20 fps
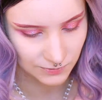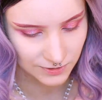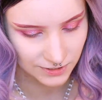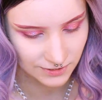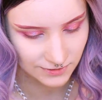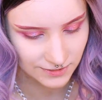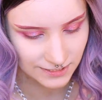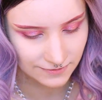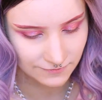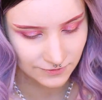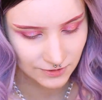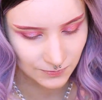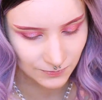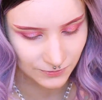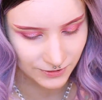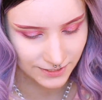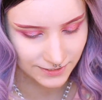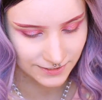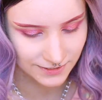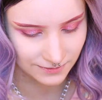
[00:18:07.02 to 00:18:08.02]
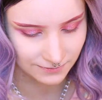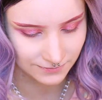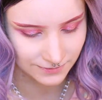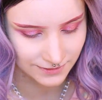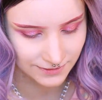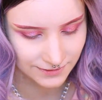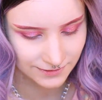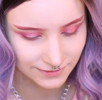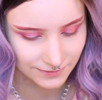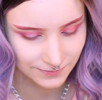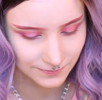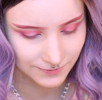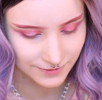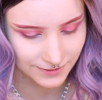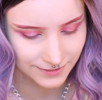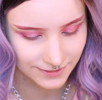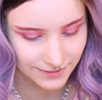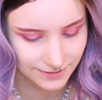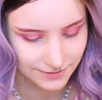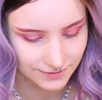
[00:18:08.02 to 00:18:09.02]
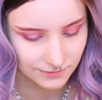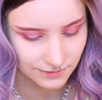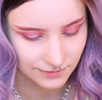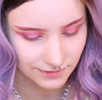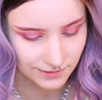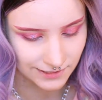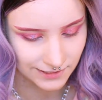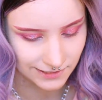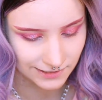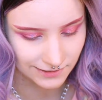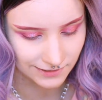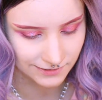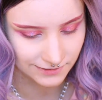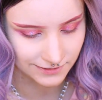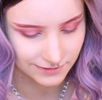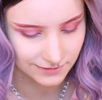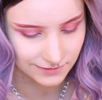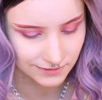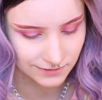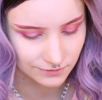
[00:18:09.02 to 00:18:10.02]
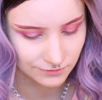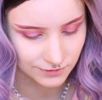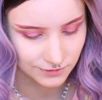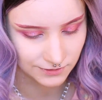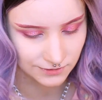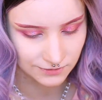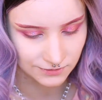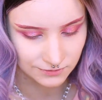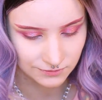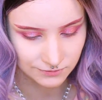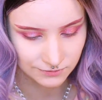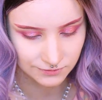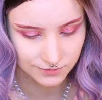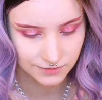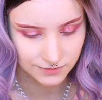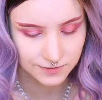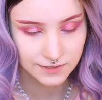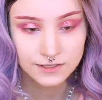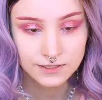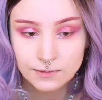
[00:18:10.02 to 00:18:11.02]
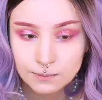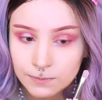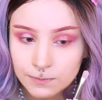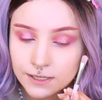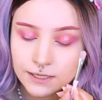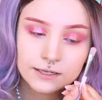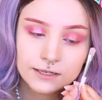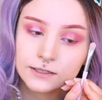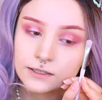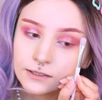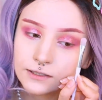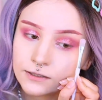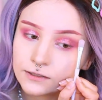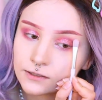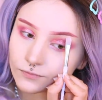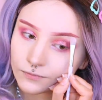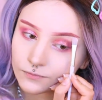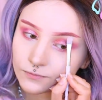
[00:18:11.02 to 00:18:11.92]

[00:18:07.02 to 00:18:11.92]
because I've sprayed some setting spray, the highlighter is going to stick better.